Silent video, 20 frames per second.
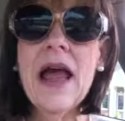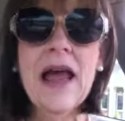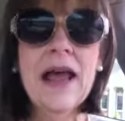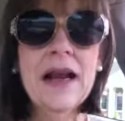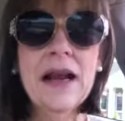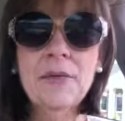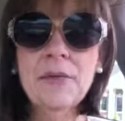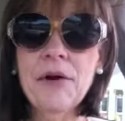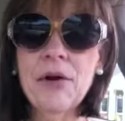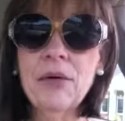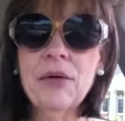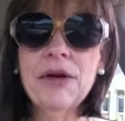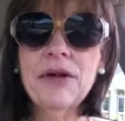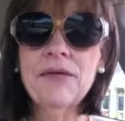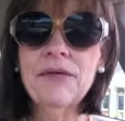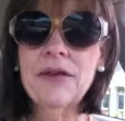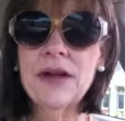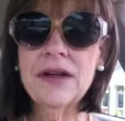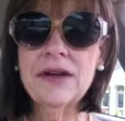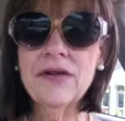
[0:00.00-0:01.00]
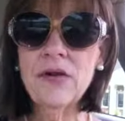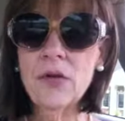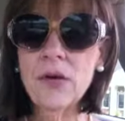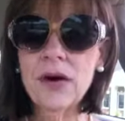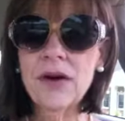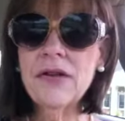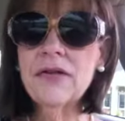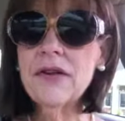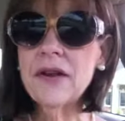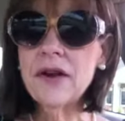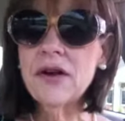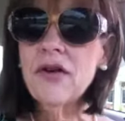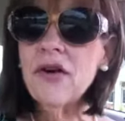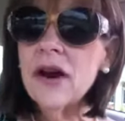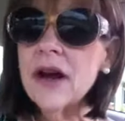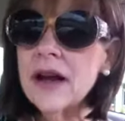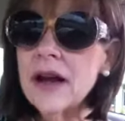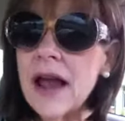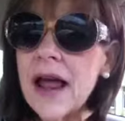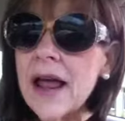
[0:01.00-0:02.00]
and I'm going to Victoria's
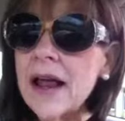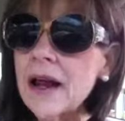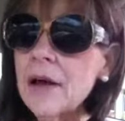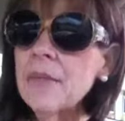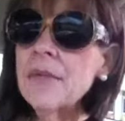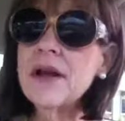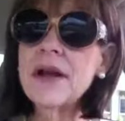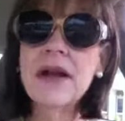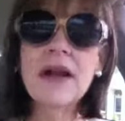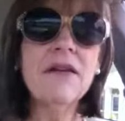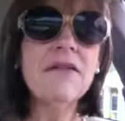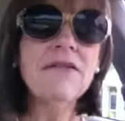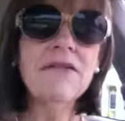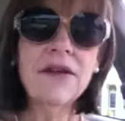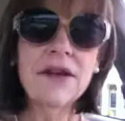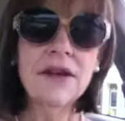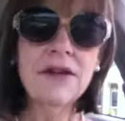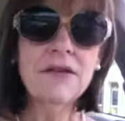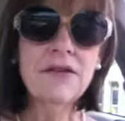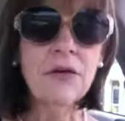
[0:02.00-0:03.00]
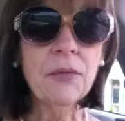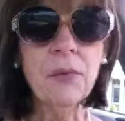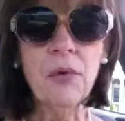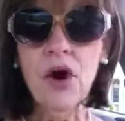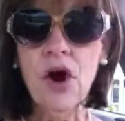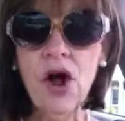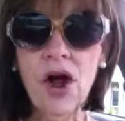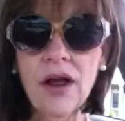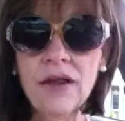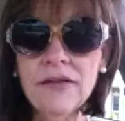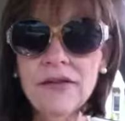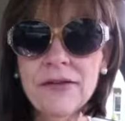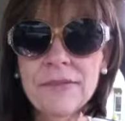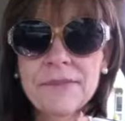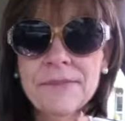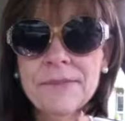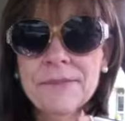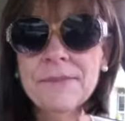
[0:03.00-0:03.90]
Secret, and I'm going to get fitted for bras.